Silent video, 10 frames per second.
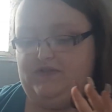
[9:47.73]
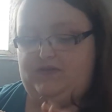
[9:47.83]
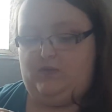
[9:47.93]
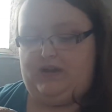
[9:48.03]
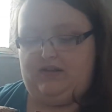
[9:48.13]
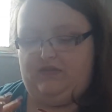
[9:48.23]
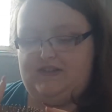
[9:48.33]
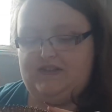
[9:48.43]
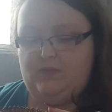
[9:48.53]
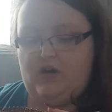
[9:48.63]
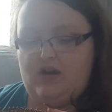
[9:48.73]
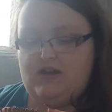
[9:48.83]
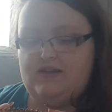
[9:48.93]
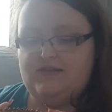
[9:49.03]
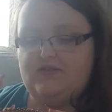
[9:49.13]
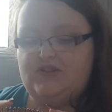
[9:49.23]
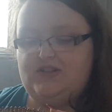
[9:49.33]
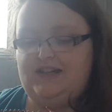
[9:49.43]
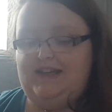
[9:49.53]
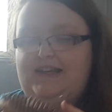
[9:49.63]
as well. This was
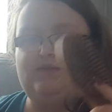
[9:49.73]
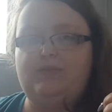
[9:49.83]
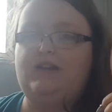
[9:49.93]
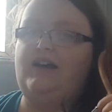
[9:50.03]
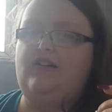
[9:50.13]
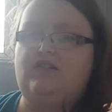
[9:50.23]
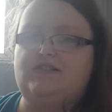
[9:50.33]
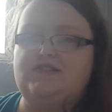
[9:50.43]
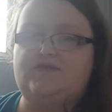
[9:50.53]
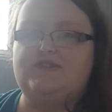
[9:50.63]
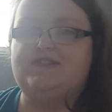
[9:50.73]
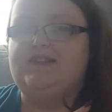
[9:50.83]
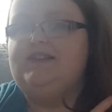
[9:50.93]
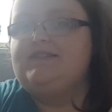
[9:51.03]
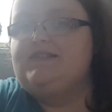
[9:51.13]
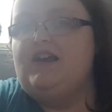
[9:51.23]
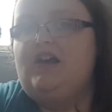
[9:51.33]
originally $8, but I got this for $6.